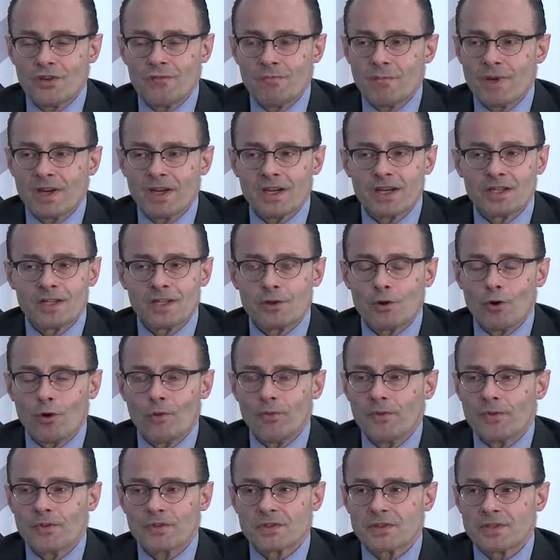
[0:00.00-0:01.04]
marketing
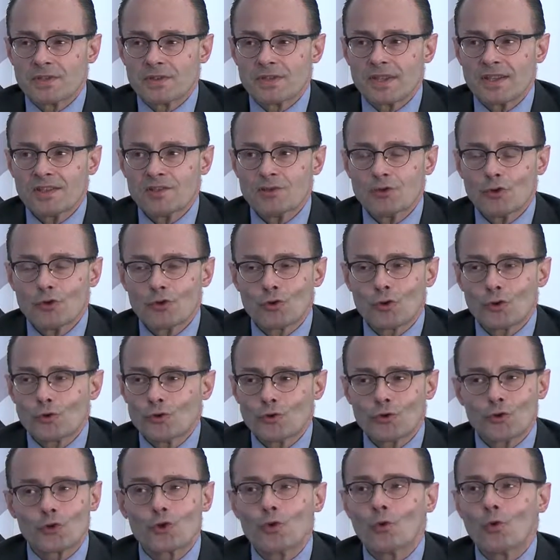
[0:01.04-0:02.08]
officer does not
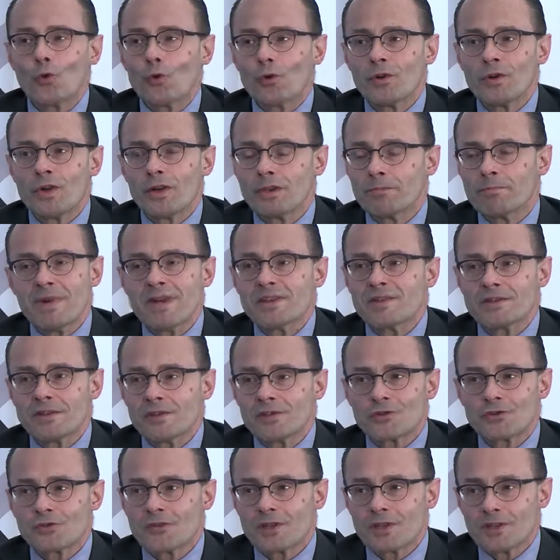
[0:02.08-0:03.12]
control that
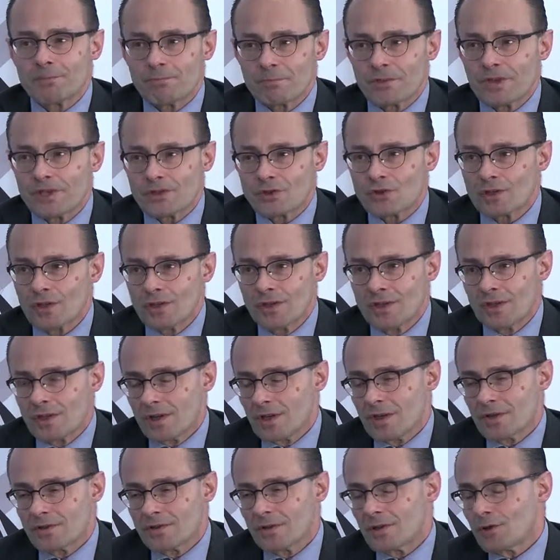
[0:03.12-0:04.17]
message that much
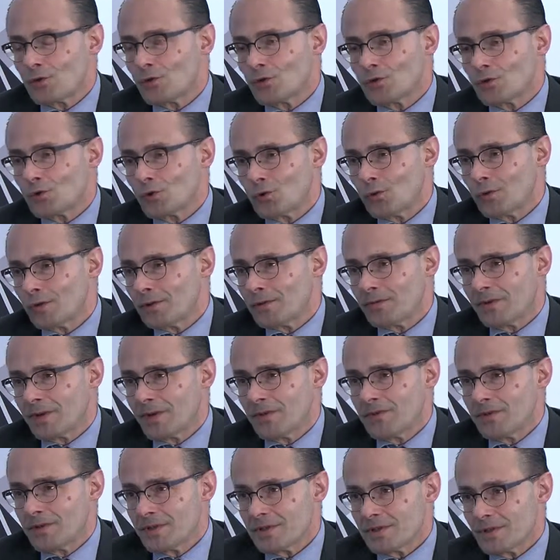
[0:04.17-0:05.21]
as they controlled it
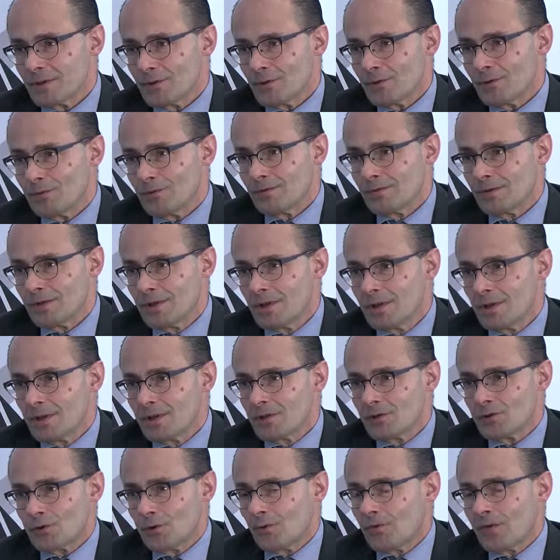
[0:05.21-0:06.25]
5 years ago.
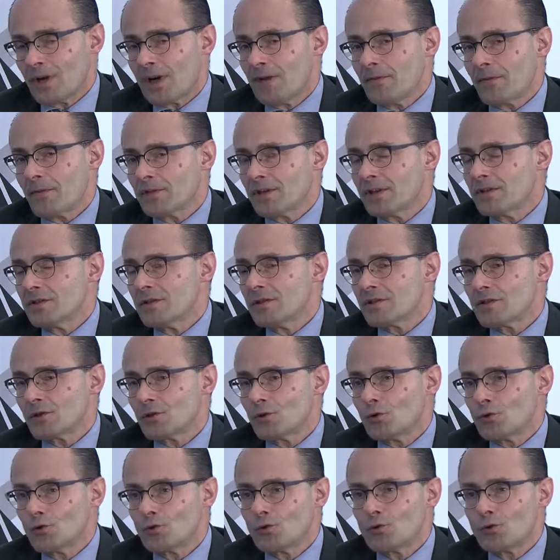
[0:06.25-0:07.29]
So 5 or 10 years ago,
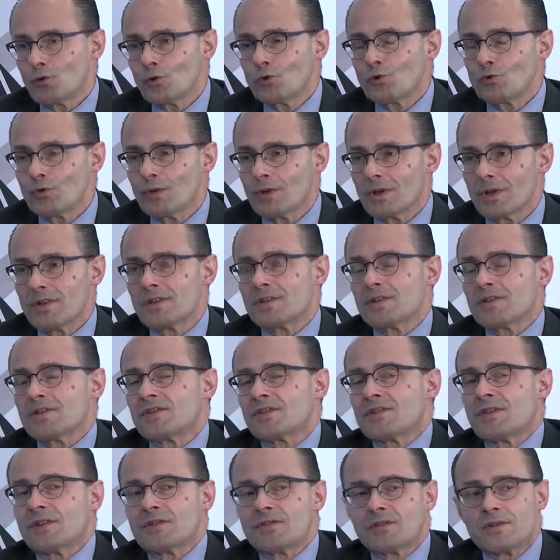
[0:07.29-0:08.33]
you could, as a
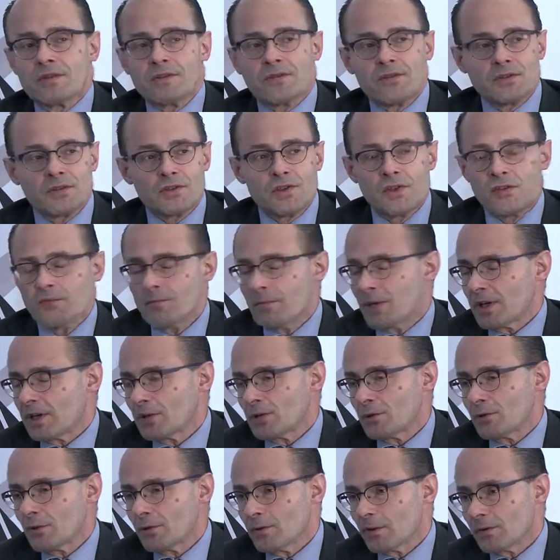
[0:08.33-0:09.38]
chief
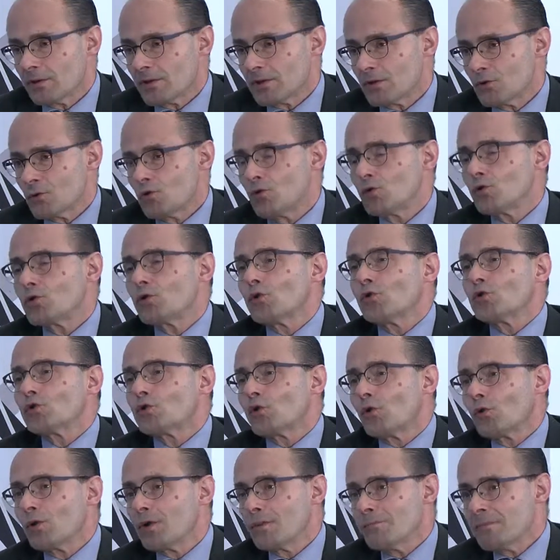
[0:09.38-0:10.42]
marketing officer, you could
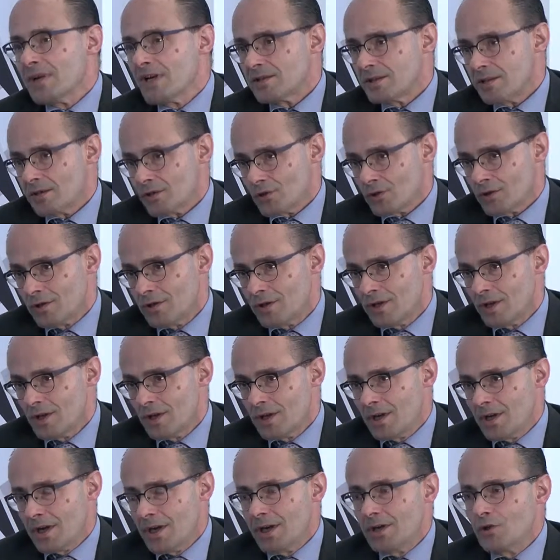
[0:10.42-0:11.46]
control the message
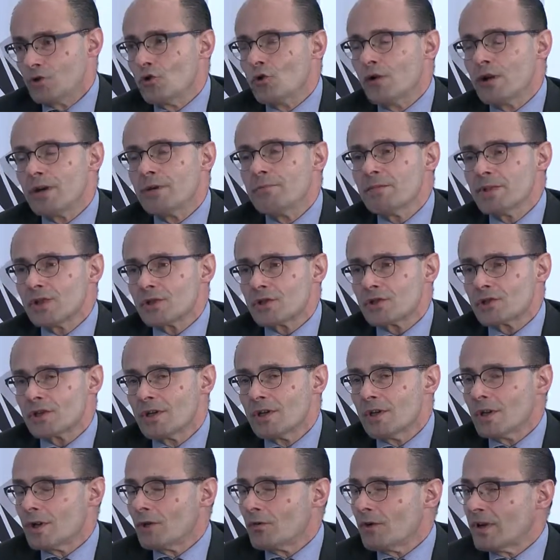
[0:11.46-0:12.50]
in your image.
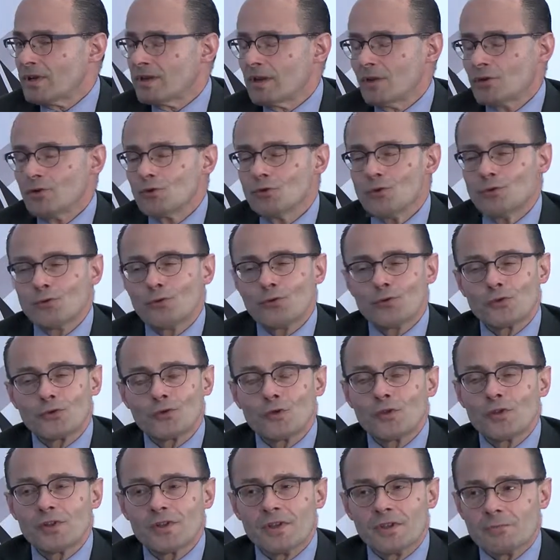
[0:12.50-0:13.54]
Right now, you don't
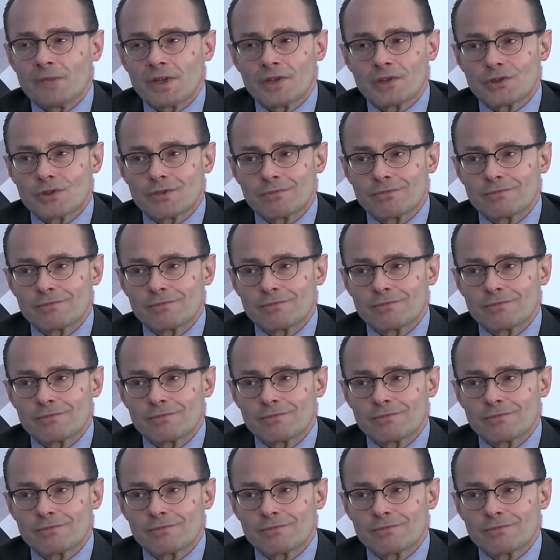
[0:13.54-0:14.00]
control it that much.